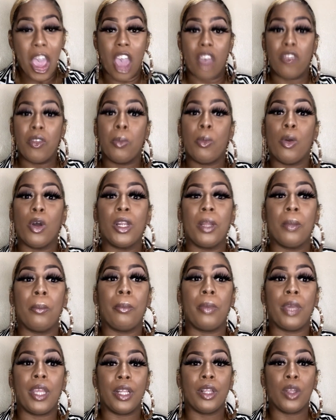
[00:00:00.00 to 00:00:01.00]
everybody
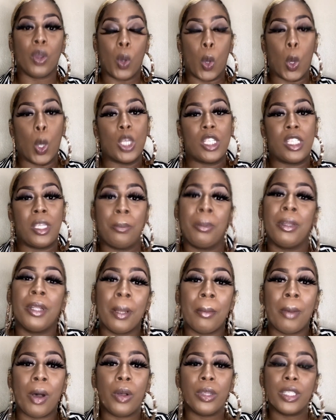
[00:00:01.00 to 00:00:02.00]
been gossiping
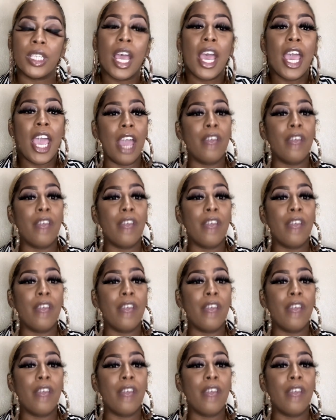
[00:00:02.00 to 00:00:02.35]
about